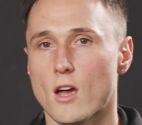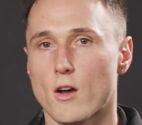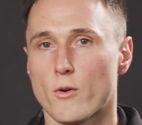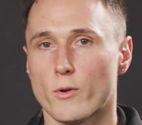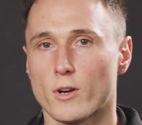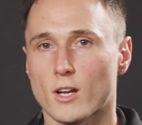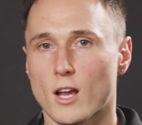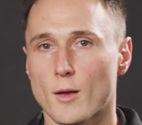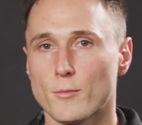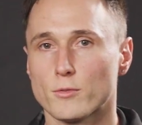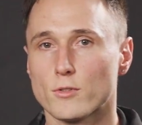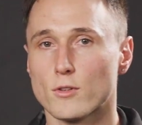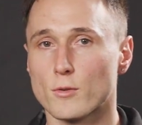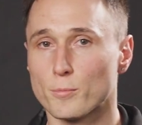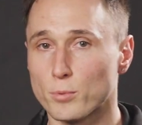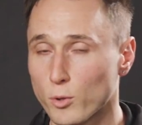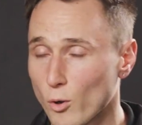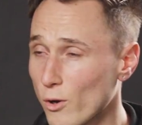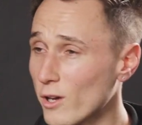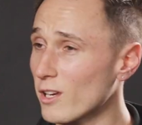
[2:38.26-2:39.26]
when it comes to
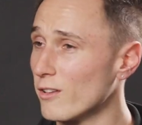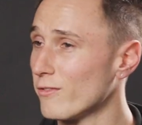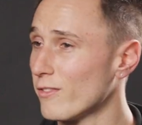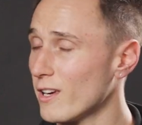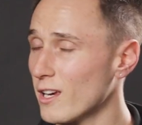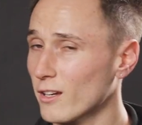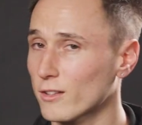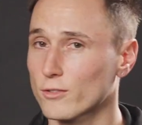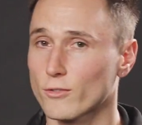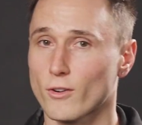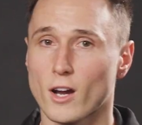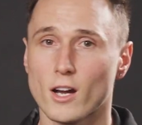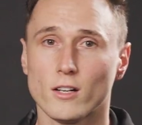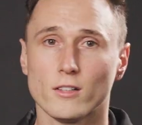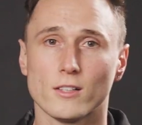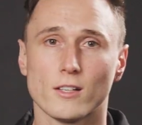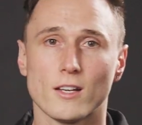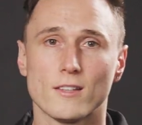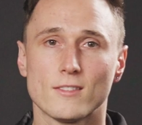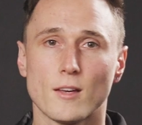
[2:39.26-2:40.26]
deploying a
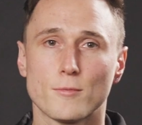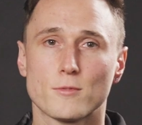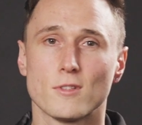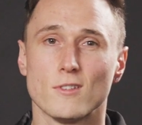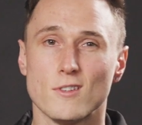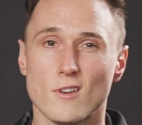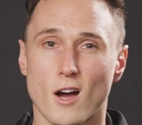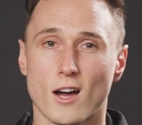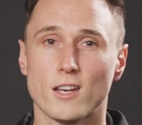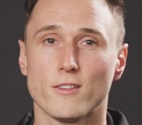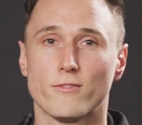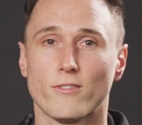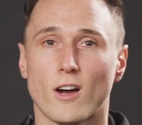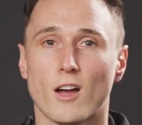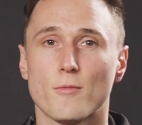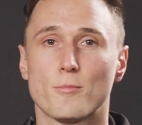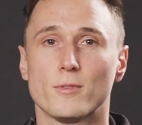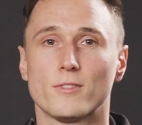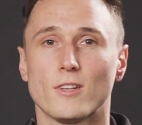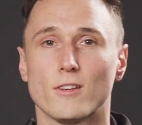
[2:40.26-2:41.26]
VxRail, it's up to
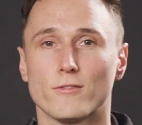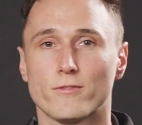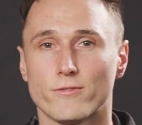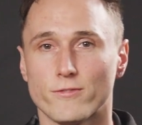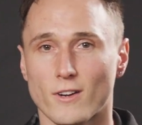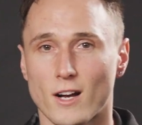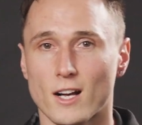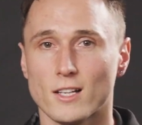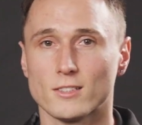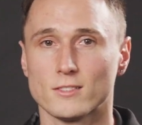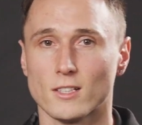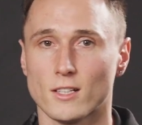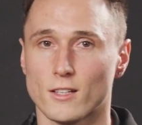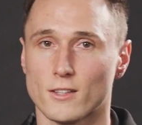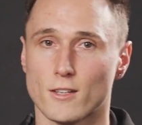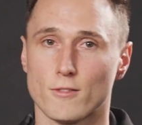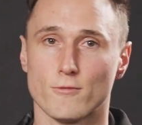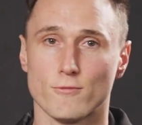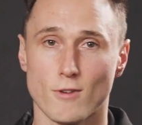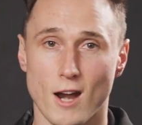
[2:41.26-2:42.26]
95% faster
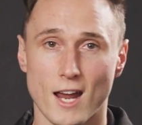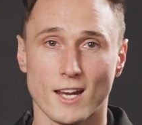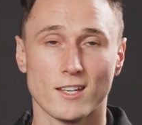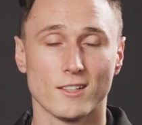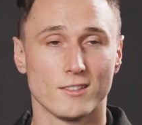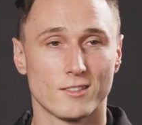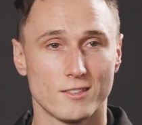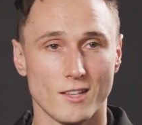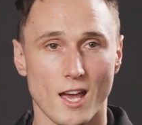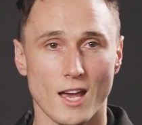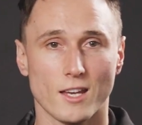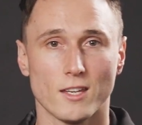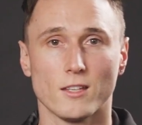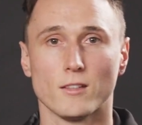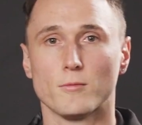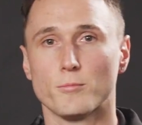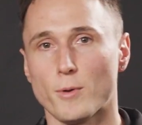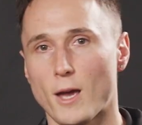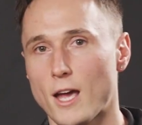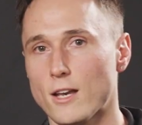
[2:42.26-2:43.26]
than racking,
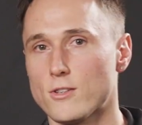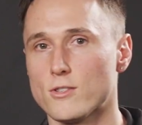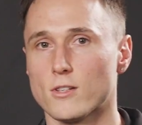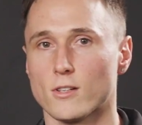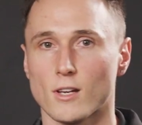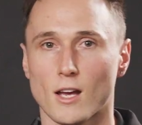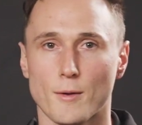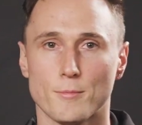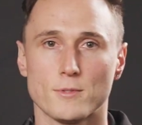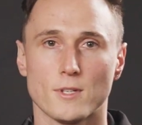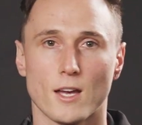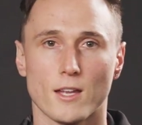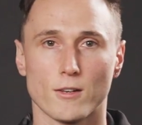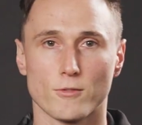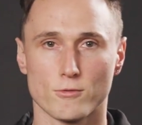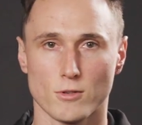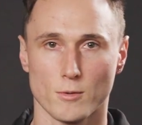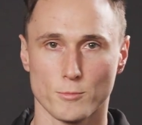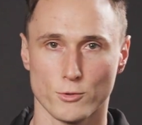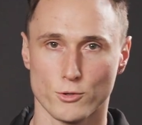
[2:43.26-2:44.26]
stacking, patching,
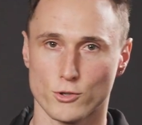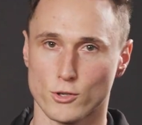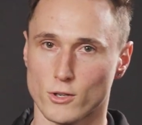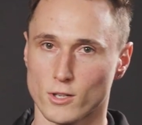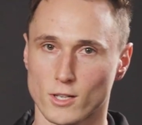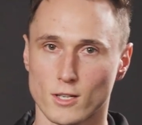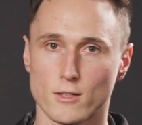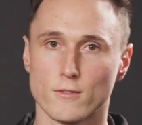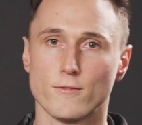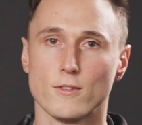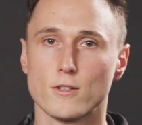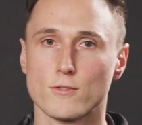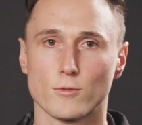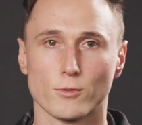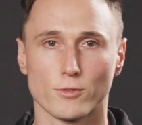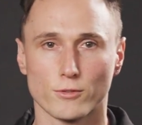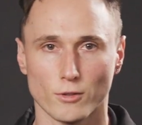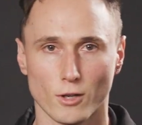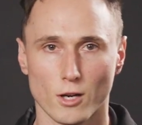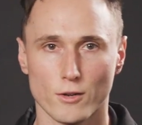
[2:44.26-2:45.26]
updating, troubleshooting
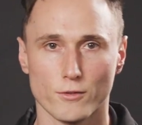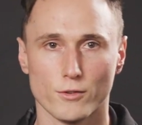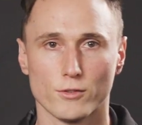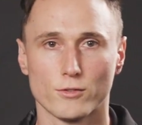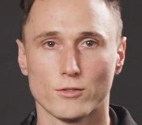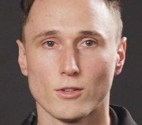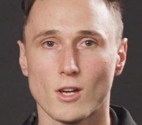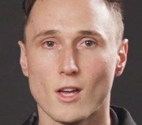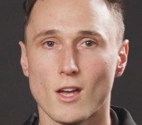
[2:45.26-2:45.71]
individual servers,